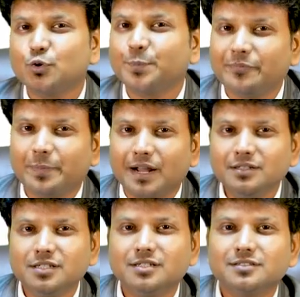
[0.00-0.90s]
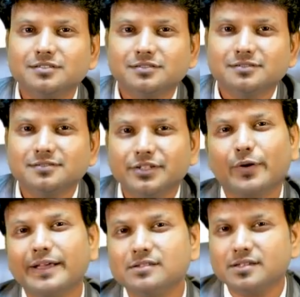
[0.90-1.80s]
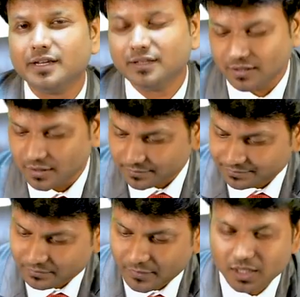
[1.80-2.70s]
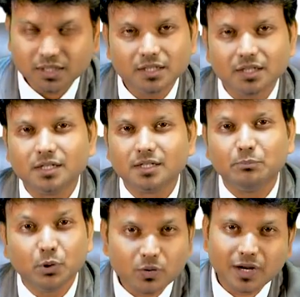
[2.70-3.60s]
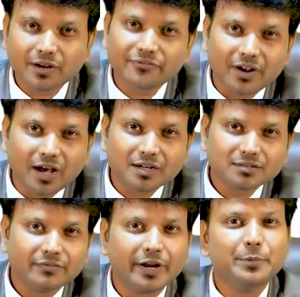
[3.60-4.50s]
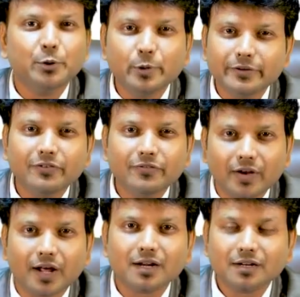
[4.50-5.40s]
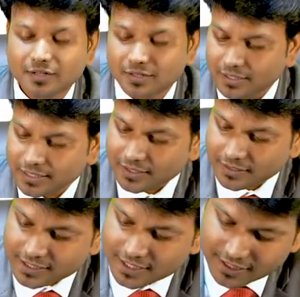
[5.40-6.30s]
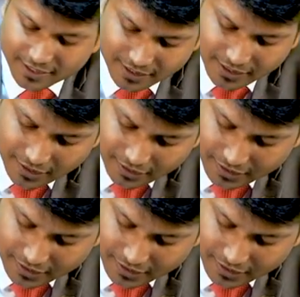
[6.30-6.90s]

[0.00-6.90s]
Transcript: group of plants, you can see the blue color flower, very beautiful flower. This is